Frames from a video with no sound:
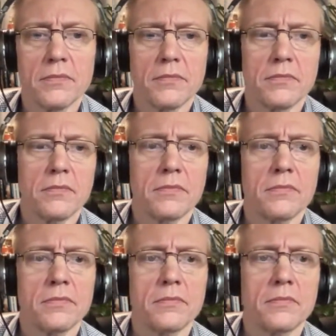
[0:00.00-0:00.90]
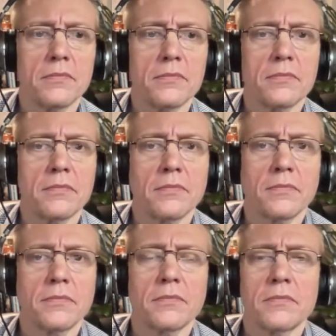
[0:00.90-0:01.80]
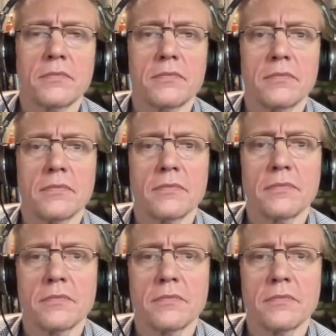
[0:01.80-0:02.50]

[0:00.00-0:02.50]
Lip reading: (silent)